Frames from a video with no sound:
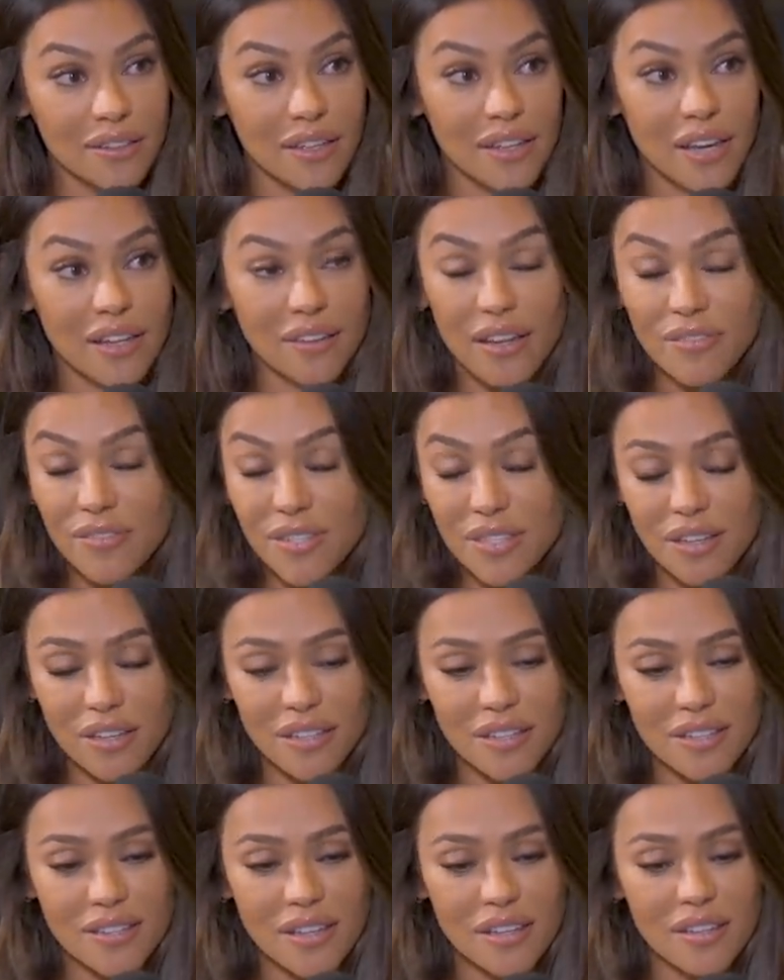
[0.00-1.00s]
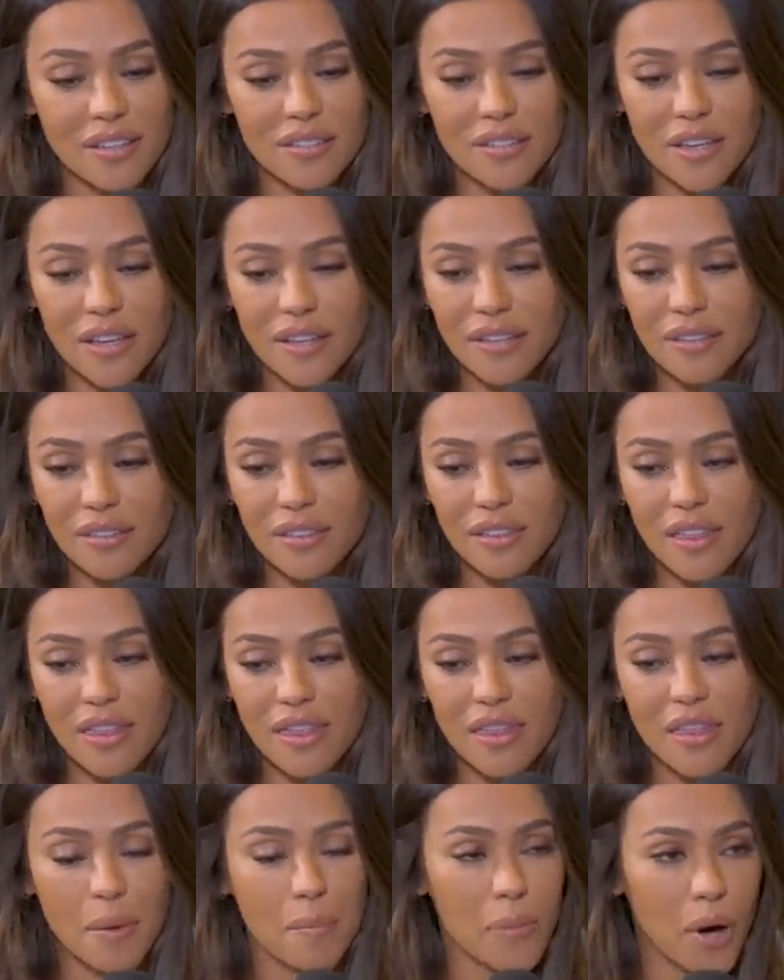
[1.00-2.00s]
And I love Acela. Acela's like
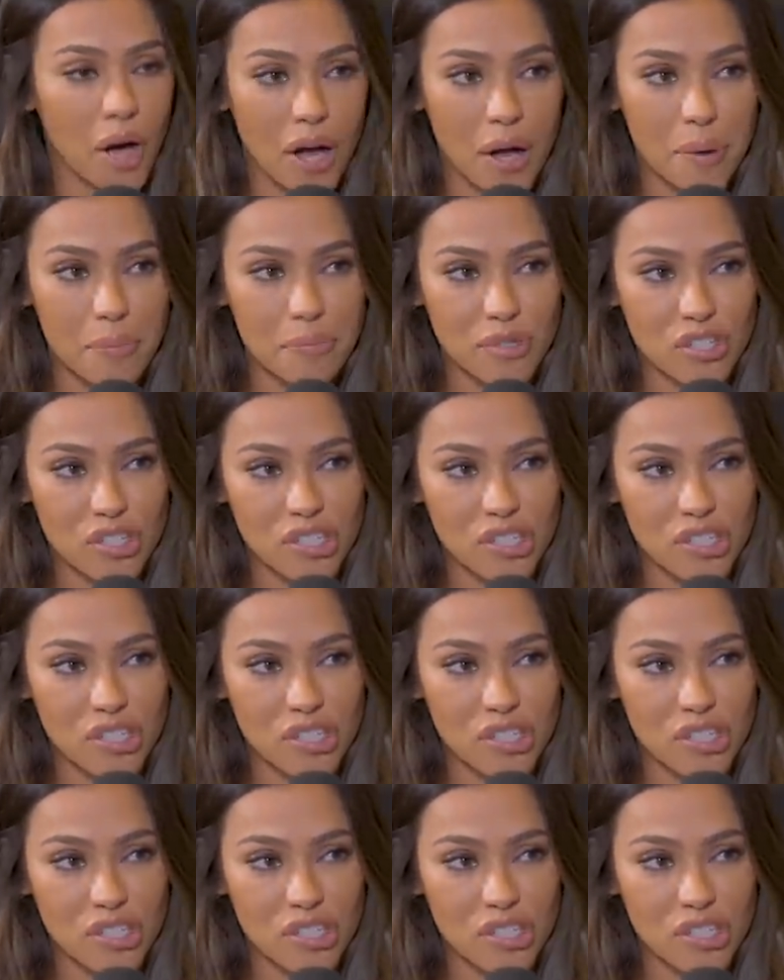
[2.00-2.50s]
the bomb.